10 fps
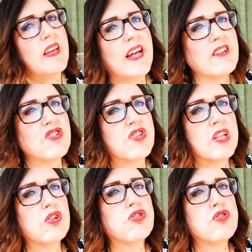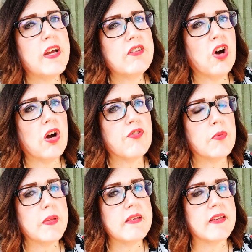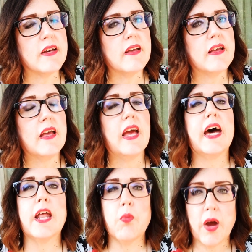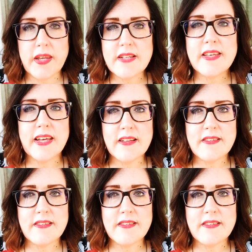That's just a little straight talk from Lisa, and I want you to take it